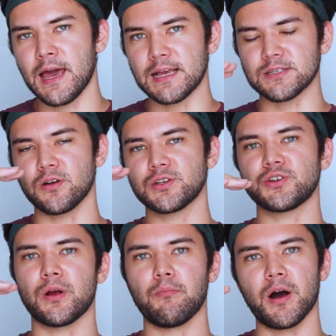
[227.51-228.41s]
As long as
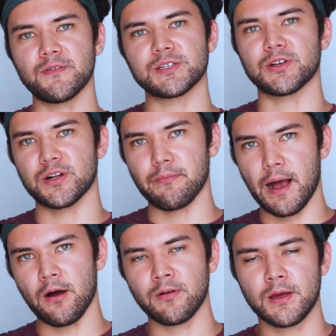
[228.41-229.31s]
you're above a certain
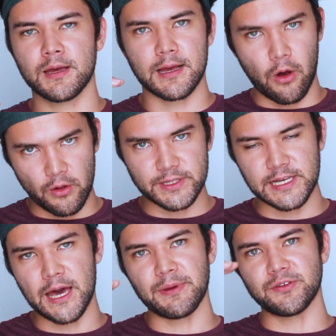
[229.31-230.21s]
amount all the
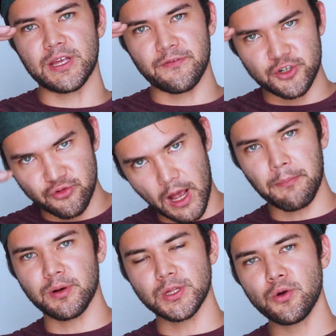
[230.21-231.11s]
time and you never
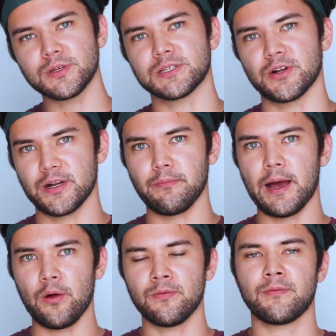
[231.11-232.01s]
drop below a certain
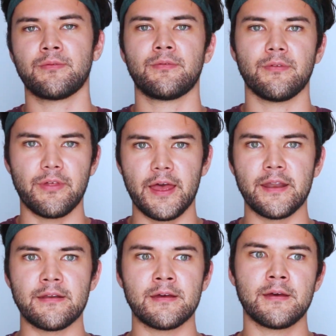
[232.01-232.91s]
amount,
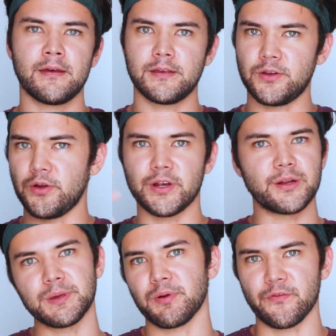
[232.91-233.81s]
then you know you're
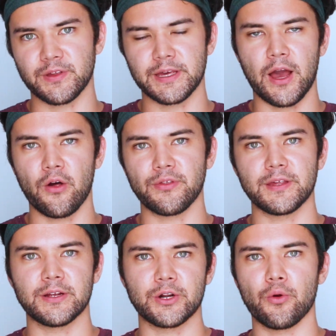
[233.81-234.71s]
going to be perfectly
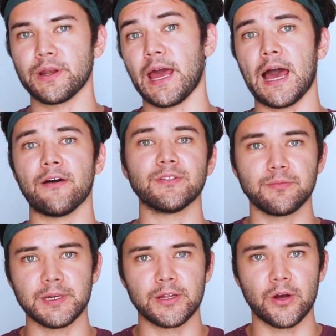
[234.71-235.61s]
healthy. You're going to have
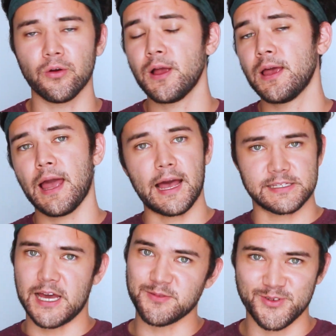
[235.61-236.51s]
libido
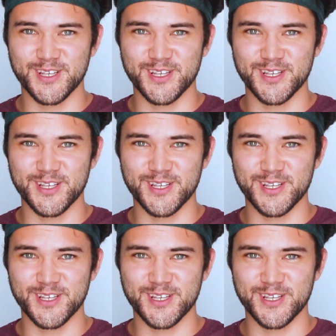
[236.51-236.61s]
at times